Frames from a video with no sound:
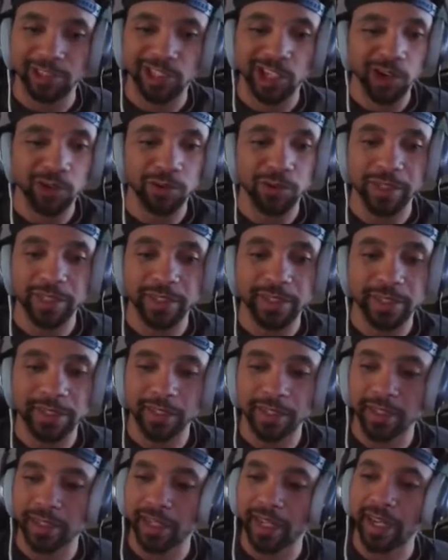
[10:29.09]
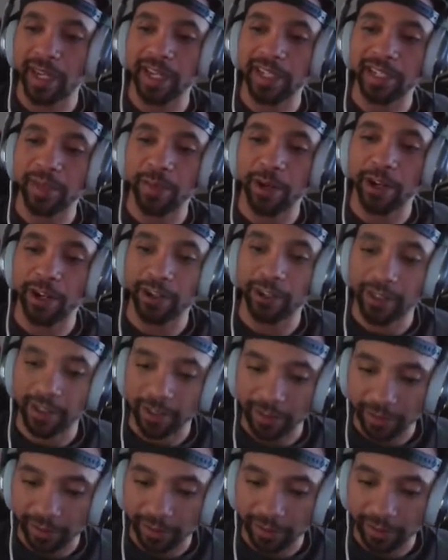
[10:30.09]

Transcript: Don't listen to your kids, apparently.